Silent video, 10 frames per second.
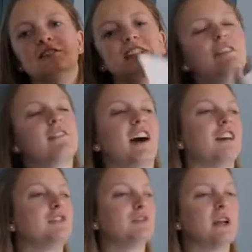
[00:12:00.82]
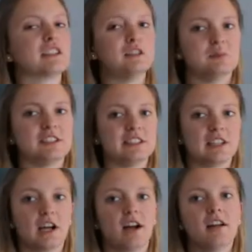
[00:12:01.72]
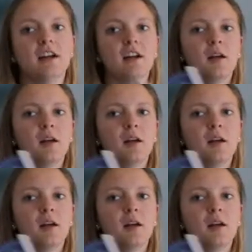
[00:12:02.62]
really fun to actually meet the guy,